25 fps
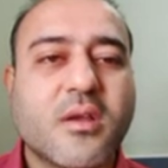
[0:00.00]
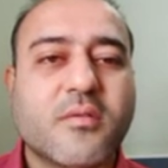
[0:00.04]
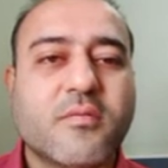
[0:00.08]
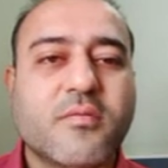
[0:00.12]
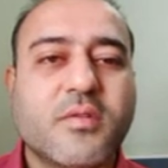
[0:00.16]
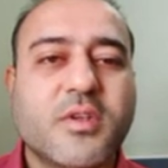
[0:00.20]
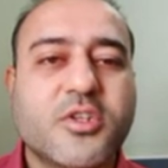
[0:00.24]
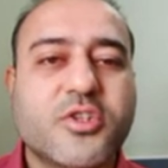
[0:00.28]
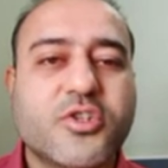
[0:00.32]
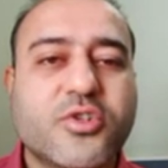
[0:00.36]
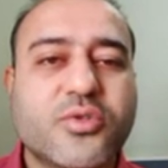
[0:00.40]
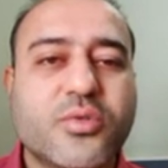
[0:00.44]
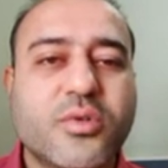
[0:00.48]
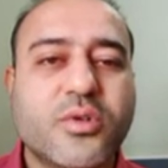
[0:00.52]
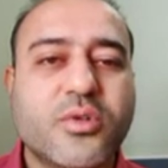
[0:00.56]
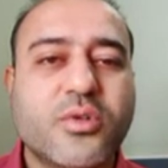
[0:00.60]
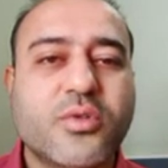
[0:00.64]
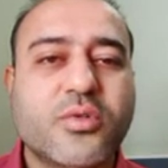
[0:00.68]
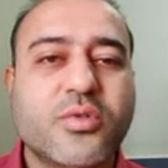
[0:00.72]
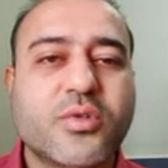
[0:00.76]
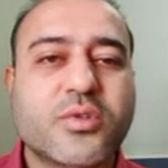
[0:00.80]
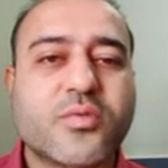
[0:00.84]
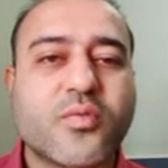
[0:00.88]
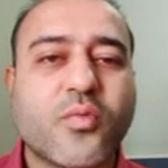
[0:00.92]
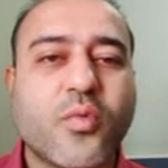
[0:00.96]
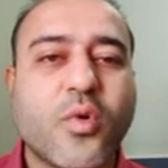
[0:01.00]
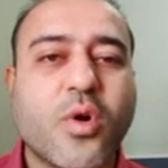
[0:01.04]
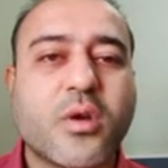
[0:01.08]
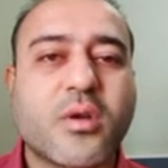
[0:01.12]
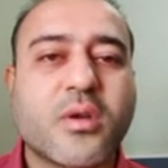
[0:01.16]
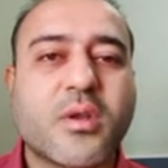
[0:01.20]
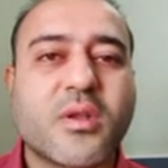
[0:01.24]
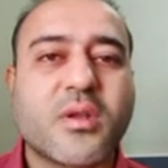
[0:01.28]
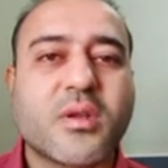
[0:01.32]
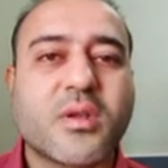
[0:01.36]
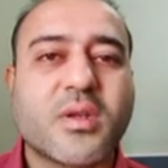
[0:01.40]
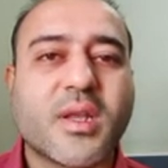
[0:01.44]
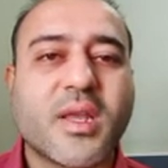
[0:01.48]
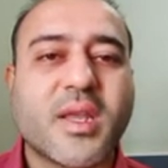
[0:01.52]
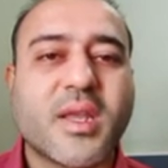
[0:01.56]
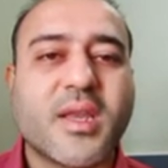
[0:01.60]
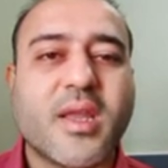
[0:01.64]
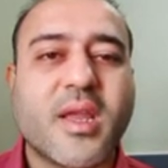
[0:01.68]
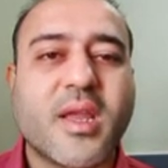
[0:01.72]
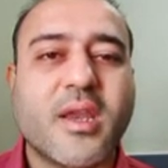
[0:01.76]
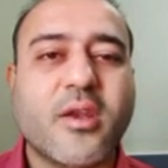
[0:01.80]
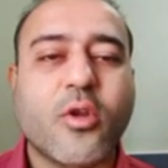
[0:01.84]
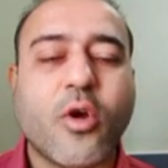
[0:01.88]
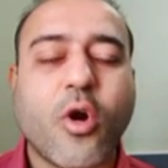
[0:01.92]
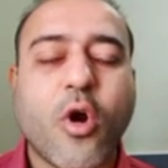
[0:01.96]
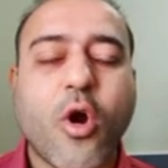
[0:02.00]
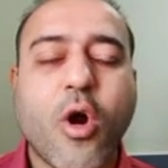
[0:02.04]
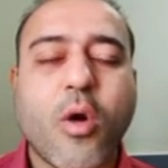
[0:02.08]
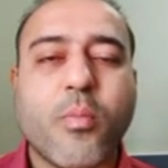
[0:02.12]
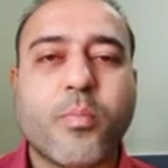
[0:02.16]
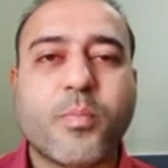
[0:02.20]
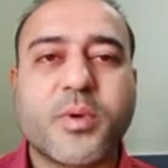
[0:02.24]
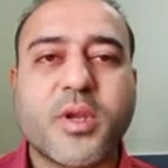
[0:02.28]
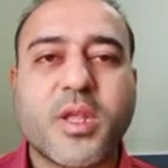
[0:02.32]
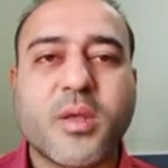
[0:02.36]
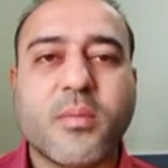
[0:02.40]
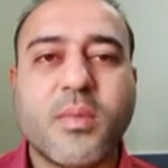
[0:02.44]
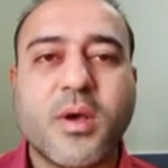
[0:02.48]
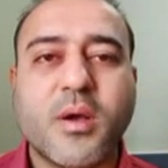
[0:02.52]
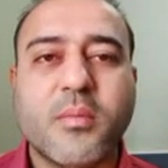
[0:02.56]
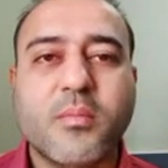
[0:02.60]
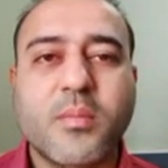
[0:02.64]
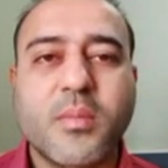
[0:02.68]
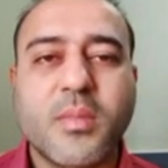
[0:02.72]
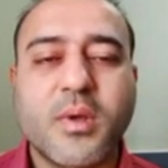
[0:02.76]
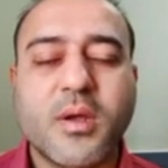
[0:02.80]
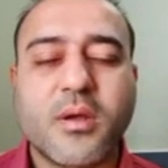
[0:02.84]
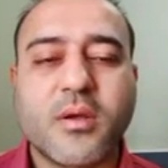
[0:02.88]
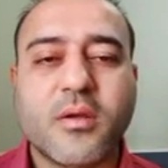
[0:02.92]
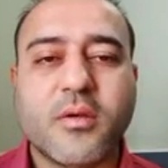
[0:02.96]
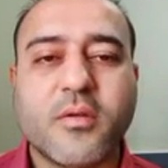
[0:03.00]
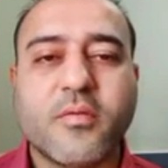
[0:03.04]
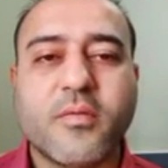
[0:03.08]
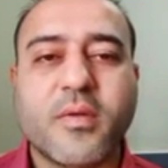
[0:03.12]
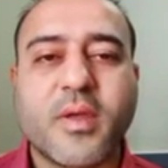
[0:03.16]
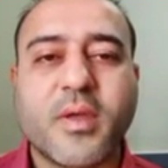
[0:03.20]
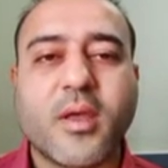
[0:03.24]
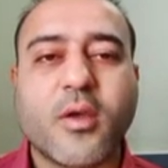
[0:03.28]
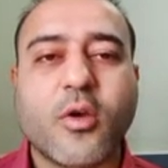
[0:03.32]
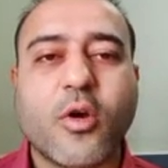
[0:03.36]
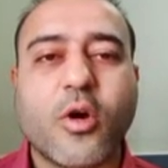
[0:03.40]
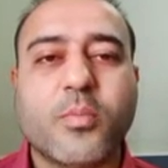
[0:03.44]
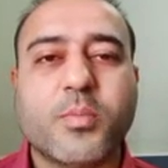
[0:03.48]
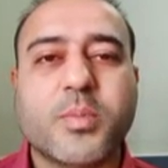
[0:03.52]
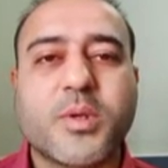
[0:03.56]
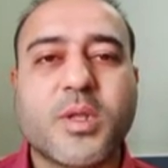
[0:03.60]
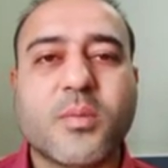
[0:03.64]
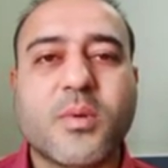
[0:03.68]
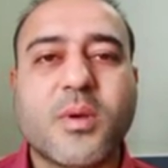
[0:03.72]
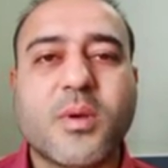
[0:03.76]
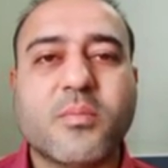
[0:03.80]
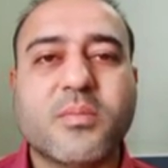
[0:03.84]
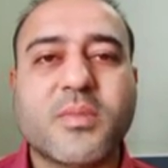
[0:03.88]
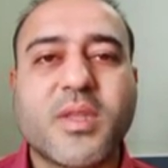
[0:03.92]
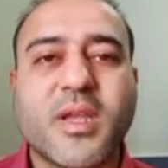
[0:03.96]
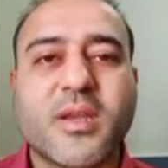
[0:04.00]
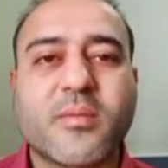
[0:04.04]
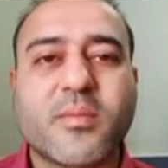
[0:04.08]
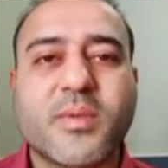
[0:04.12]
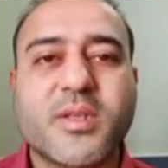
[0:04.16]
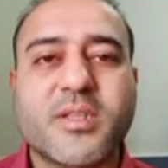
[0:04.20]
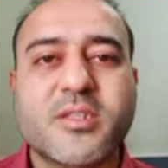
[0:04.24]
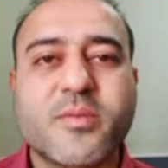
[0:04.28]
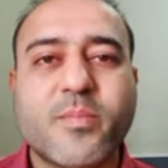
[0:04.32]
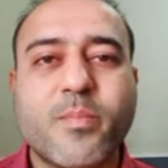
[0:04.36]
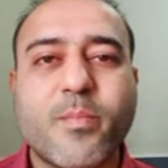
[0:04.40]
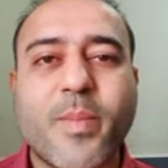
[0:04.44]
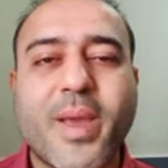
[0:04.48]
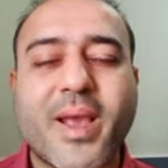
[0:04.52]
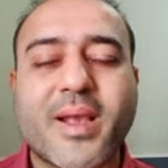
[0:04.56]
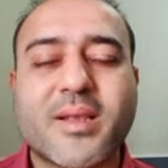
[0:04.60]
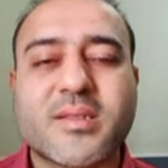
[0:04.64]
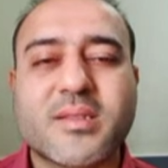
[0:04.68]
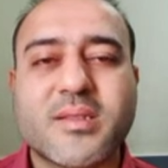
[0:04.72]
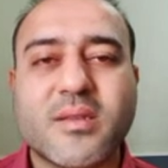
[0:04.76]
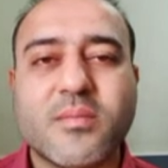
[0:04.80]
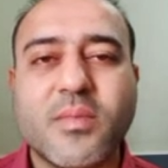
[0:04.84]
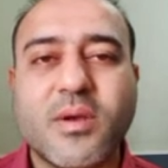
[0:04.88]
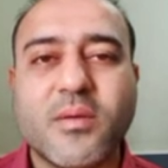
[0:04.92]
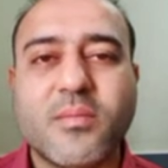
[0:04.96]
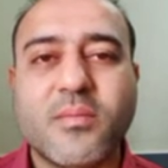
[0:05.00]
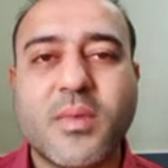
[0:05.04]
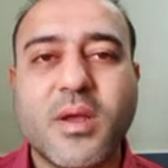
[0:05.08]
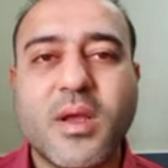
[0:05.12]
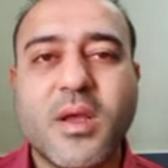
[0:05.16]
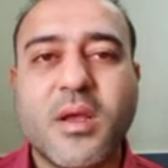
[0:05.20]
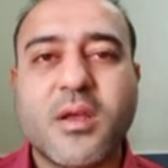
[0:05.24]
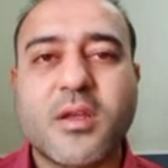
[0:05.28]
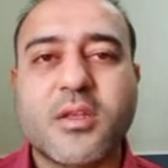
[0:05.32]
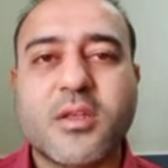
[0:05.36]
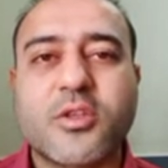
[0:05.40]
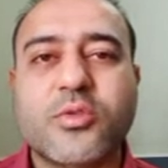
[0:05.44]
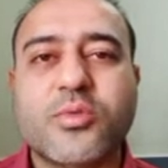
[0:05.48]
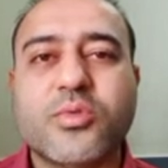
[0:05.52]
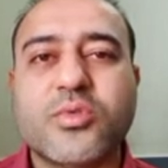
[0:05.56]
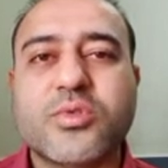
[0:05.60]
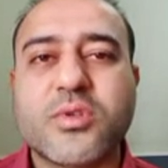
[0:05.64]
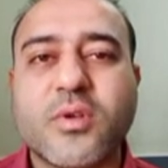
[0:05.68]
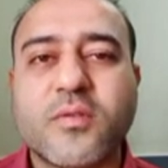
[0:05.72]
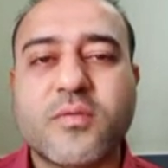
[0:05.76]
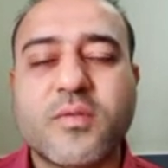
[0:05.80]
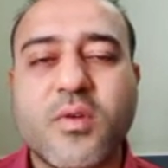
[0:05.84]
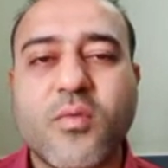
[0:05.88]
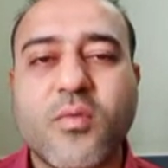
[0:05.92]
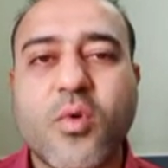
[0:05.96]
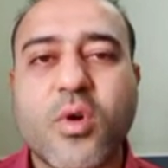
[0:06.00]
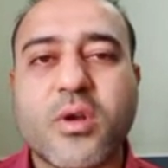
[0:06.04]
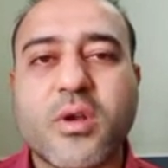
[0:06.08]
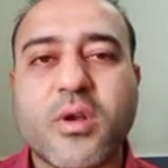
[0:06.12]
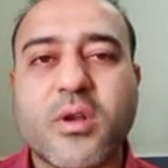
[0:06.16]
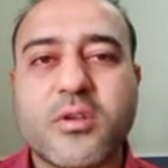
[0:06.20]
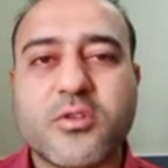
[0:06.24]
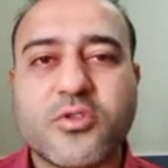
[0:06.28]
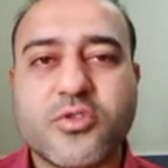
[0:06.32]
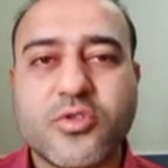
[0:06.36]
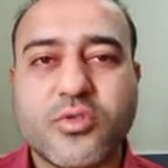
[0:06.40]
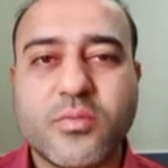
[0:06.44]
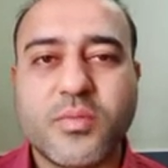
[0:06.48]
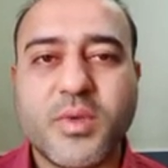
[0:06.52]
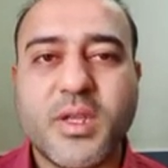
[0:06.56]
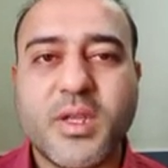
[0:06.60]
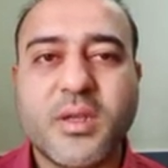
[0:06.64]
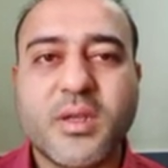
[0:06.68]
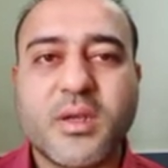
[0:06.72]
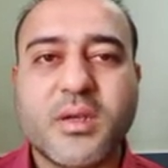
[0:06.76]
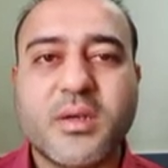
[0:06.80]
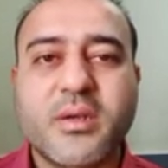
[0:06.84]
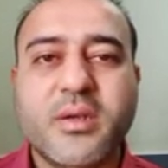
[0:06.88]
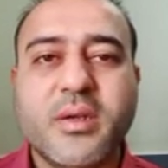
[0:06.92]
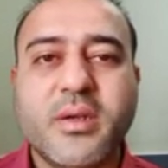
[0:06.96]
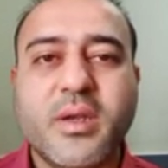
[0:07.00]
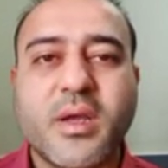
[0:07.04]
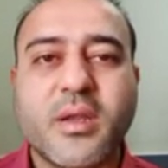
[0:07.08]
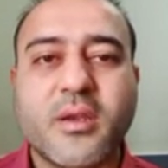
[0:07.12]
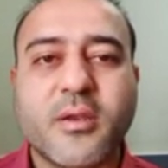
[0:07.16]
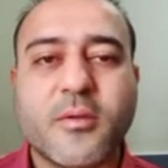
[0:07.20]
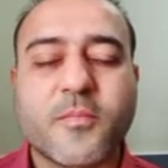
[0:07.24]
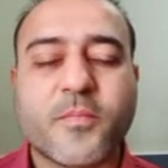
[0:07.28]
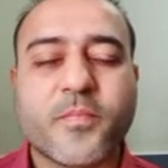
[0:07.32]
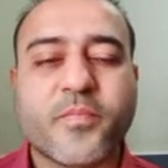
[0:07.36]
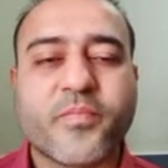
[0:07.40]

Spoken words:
We should use water in an optimum way. Optimum, that means maximum use of the water should be done.